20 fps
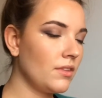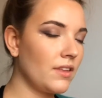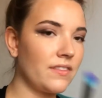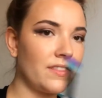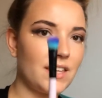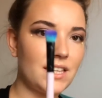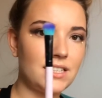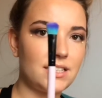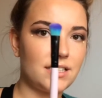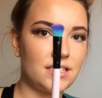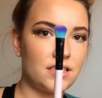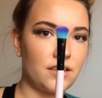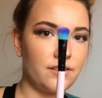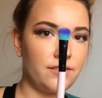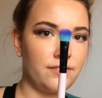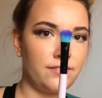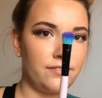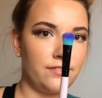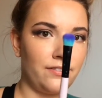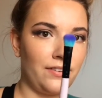this is a
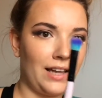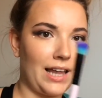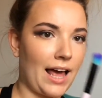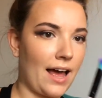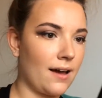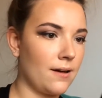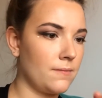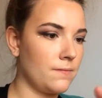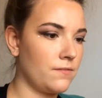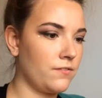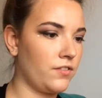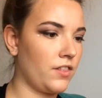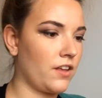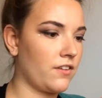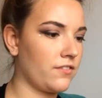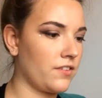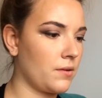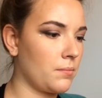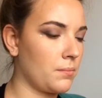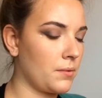flat
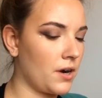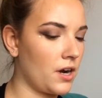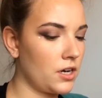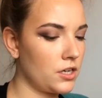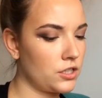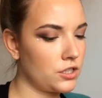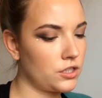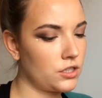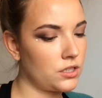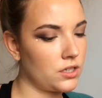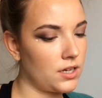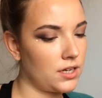fluffy brush